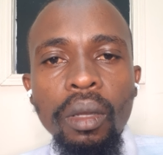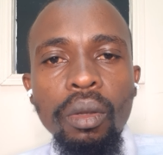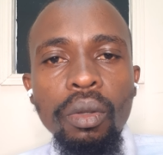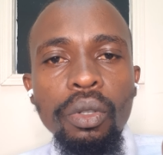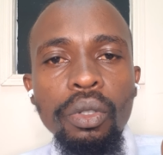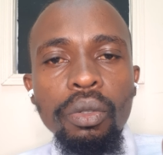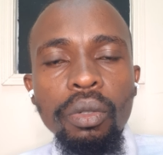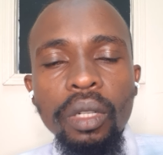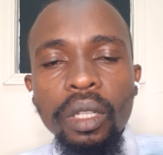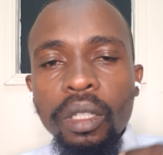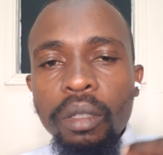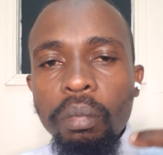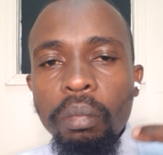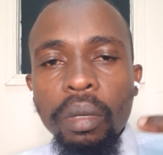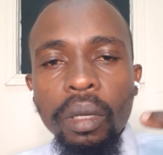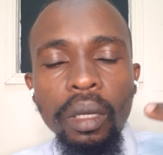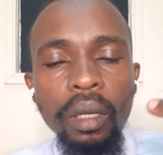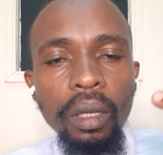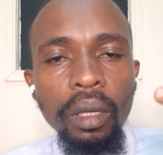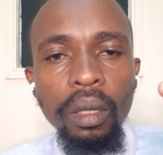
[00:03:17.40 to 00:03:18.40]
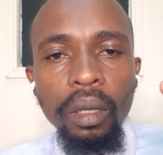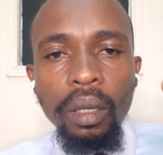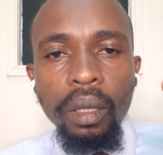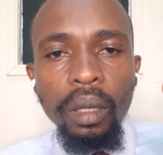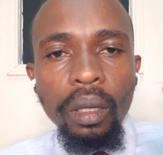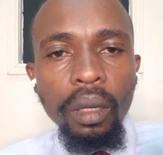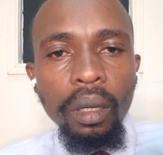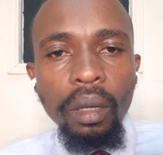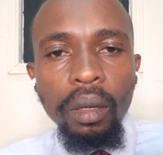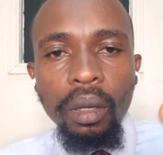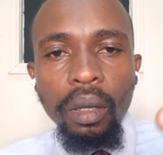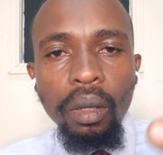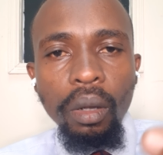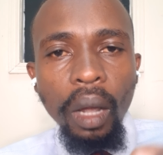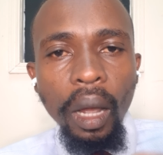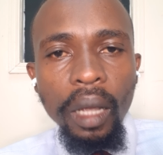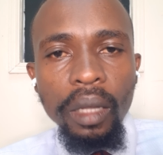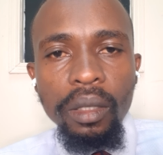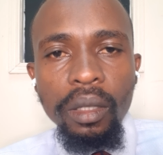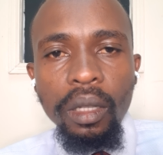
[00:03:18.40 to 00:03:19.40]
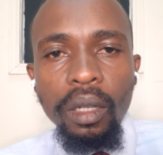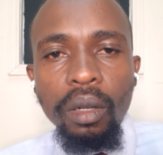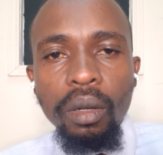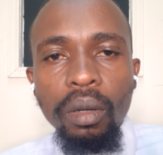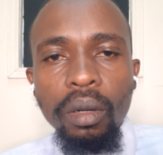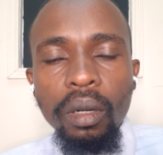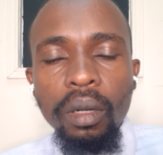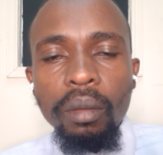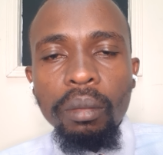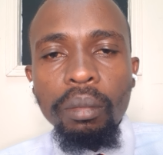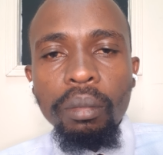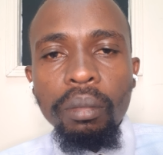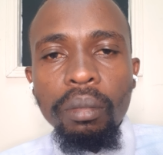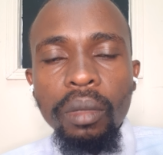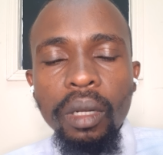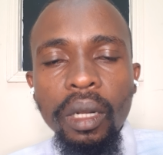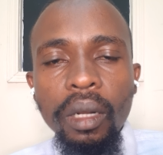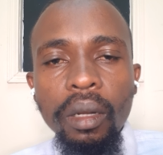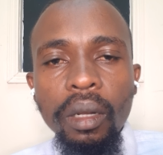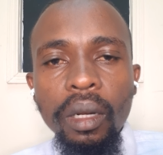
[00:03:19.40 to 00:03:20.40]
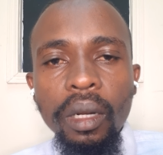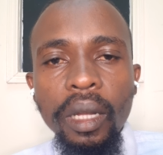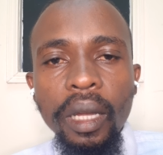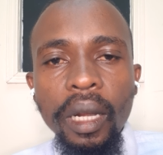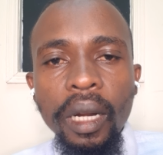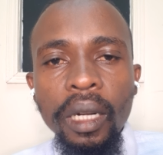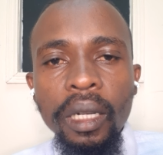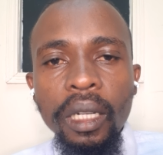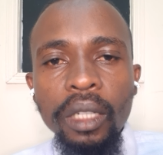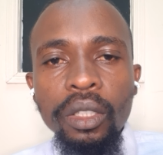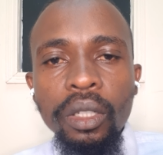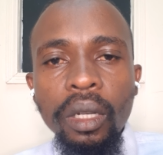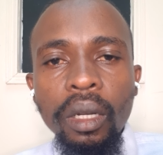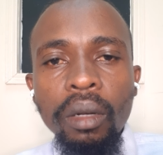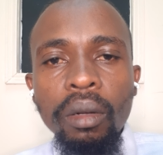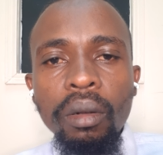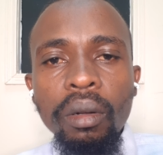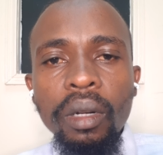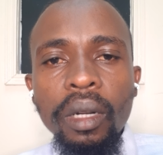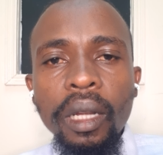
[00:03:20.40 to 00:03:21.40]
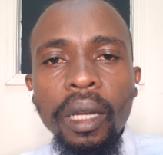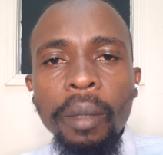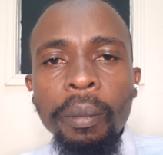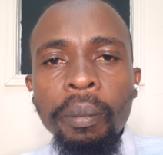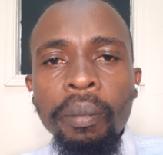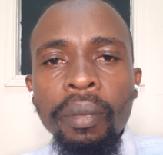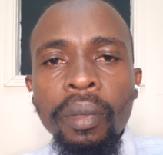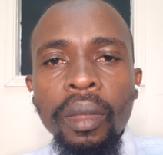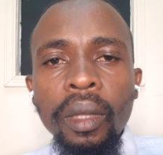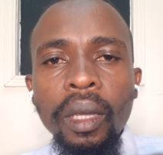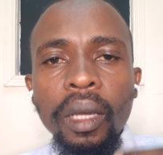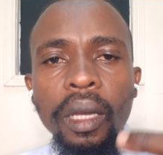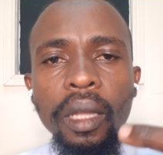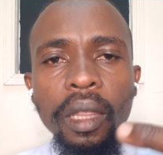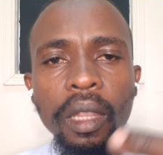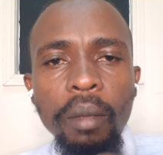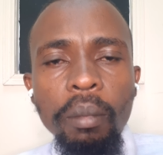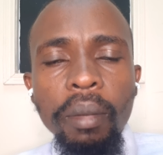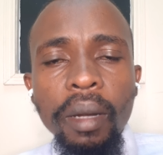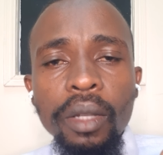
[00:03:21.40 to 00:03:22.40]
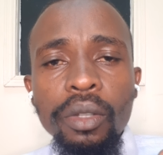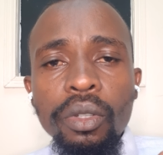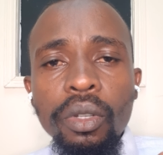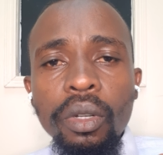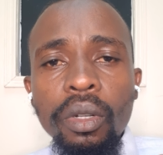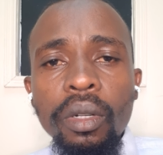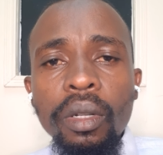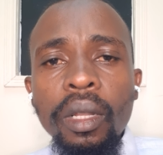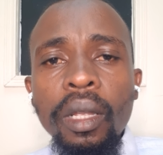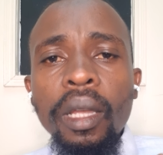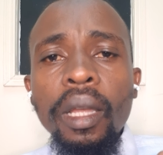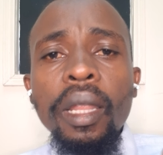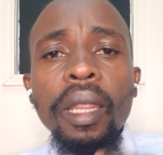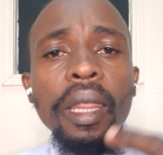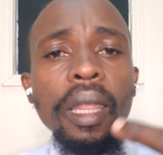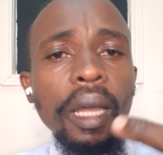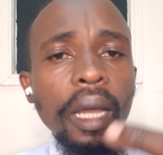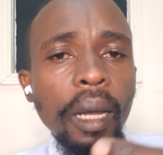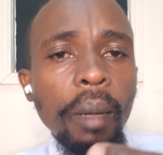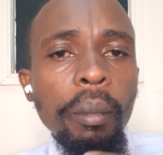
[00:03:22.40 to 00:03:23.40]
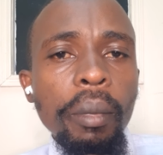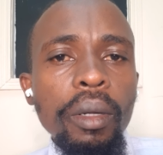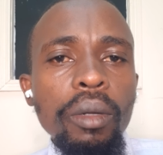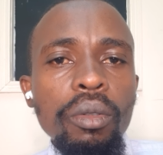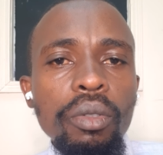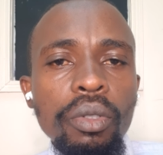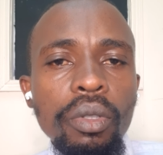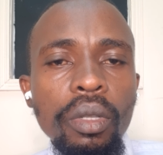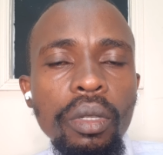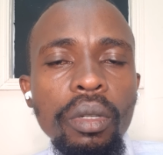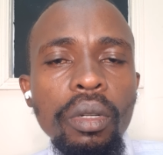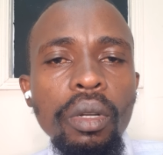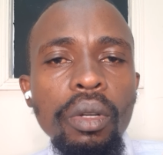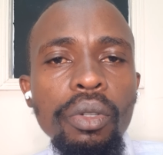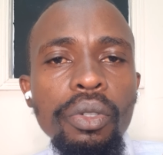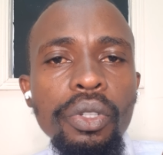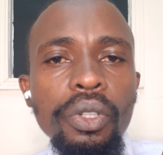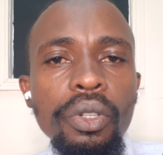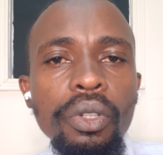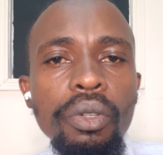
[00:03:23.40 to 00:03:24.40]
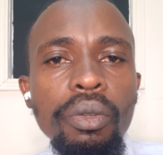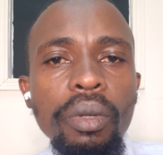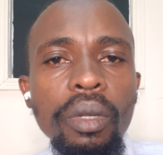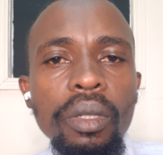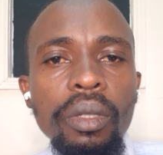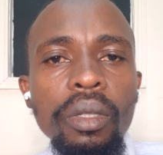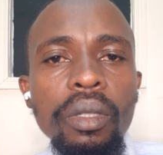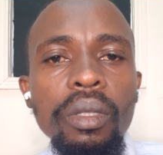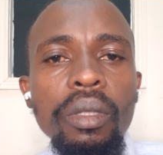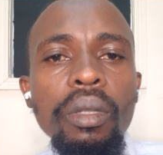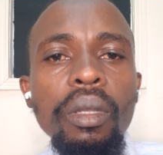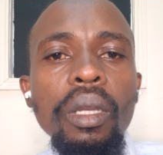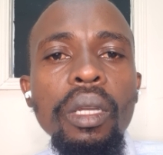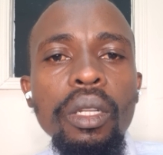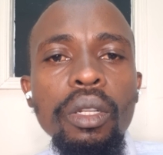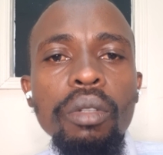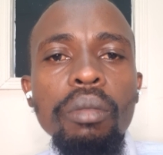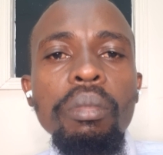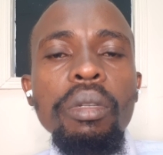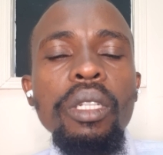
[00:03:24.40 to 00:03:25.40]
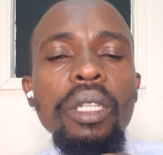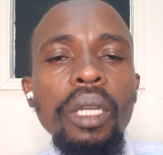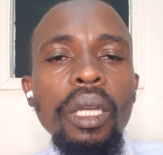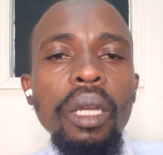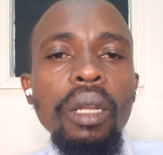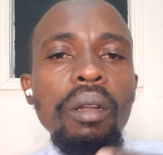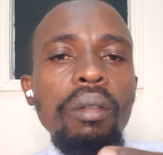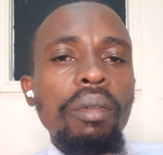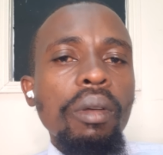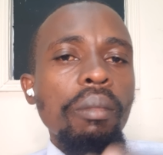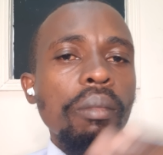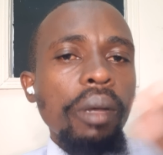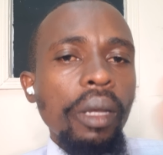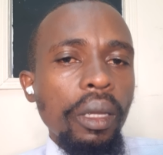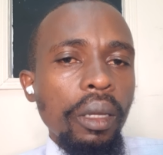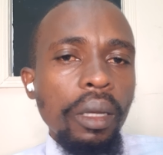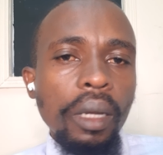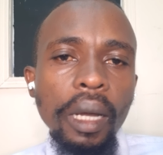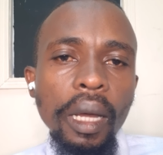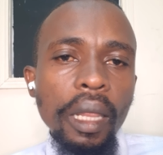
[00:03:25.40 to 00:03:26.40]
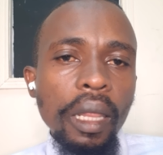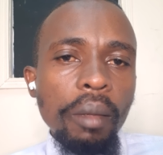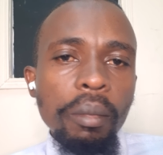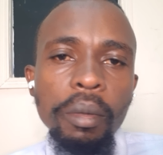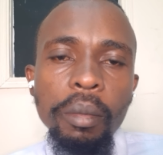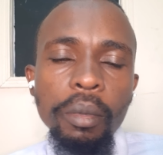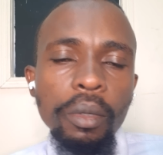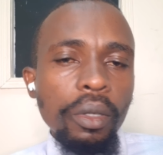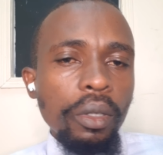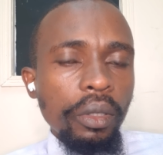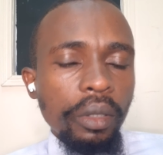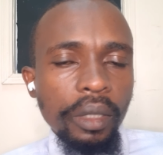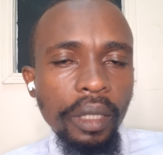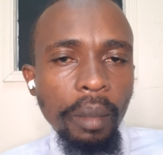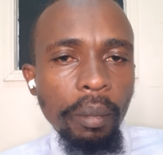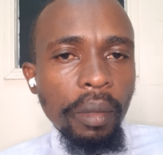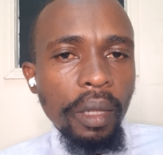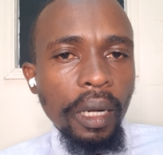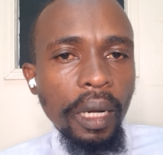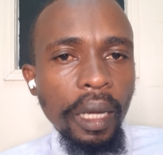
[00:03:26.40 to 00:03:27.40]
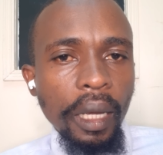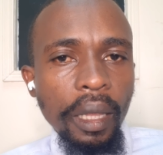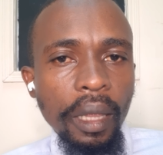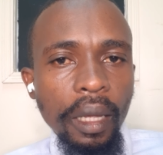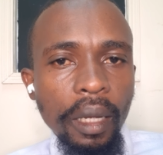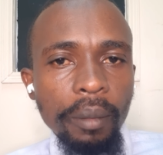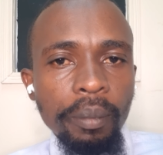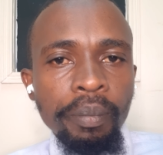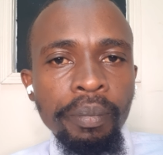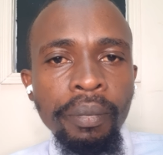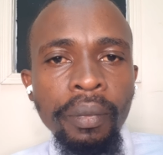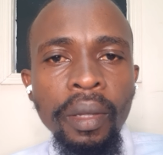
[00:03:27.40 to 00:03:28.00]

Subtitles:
Should it be a single director shareholder and the person, the company will still continue to exist. It will be taken over by other people or something like that.